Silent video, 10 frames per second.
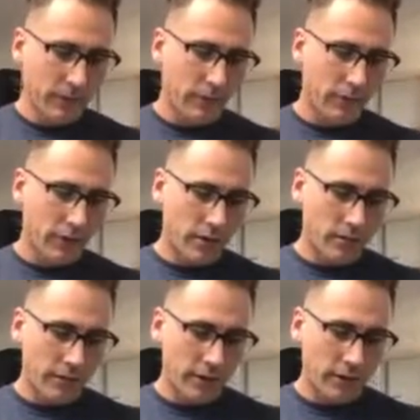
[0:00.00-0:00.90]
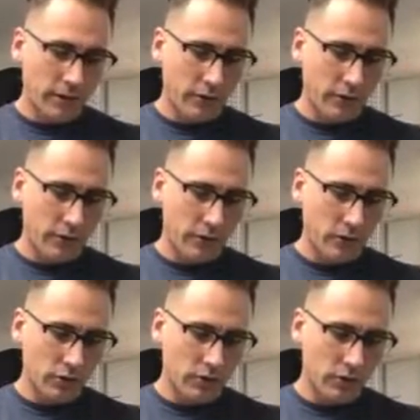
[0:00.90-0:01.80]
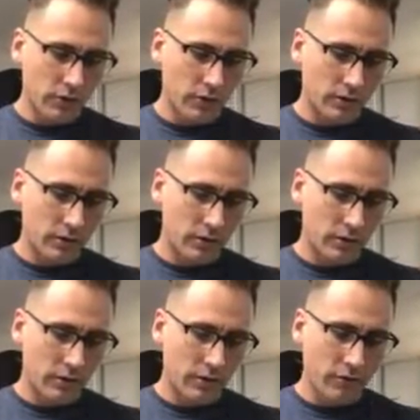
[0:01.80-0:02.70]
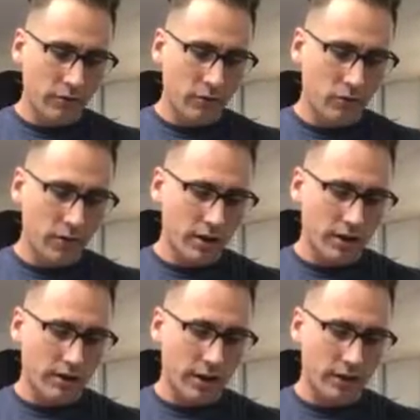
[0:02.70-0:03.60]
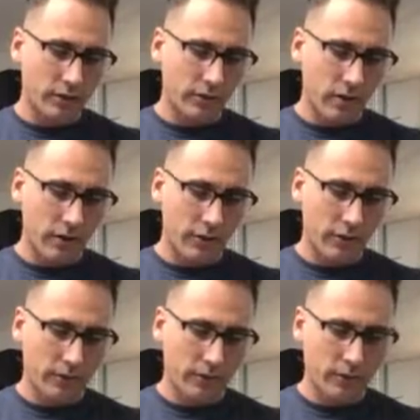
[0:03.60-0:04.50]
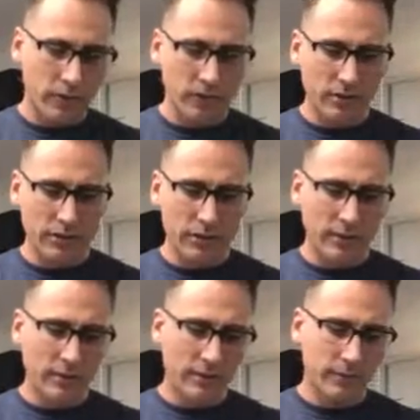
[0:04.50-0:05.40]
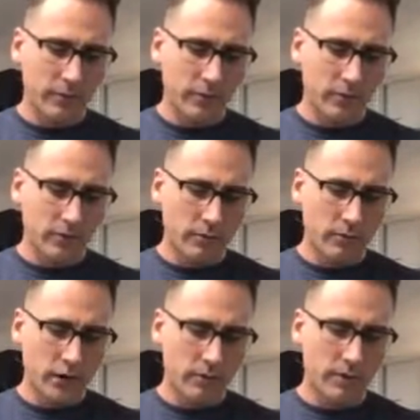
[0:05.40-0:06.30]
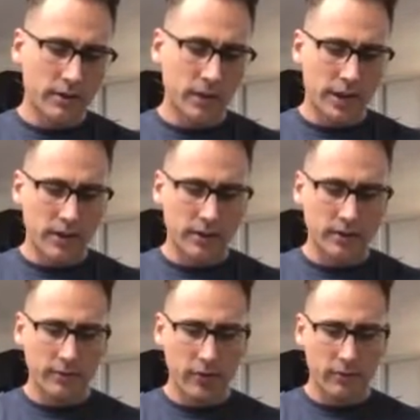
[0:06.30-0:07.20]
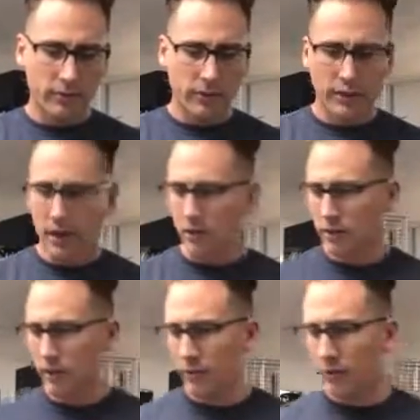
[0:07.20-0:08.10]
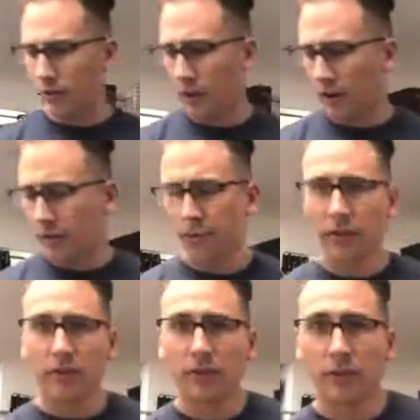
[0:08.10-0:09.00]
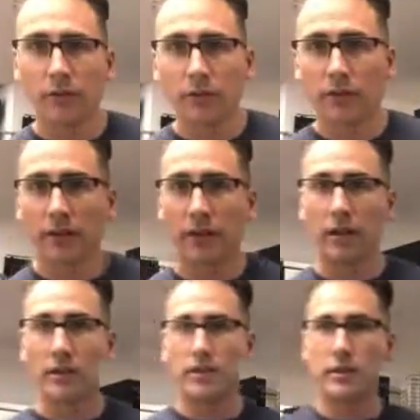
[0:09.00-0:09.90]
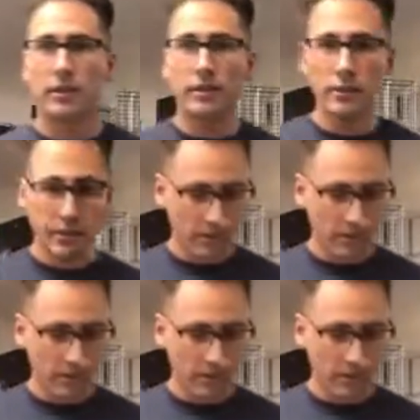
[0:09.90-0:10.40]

But I'm a firm believer, if you enjoy what you do, you don't really work a day in your life. Now, obviously, sometimes it's hard. I have to put the hours in, I have to put the graft in, I have to do things that I don't like to do.